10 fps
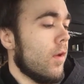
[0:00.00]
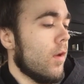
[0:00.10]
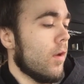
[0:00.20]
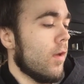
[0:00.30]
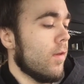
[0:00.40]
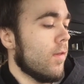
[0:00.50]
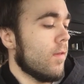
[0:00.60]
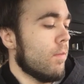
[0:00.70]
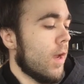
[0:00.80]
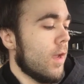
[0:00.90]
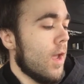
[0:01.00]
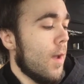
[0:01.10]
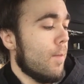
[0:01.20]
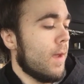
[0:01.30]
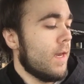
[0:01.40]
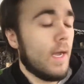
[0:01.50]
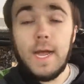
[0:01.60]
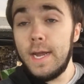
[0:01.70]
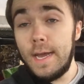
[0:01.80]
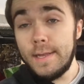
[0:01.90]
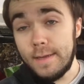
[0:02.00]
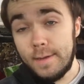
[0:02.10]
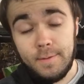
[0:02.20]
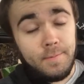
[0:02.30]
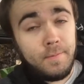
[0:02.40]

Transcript: All right, guys, that was the Bang Pina Colada.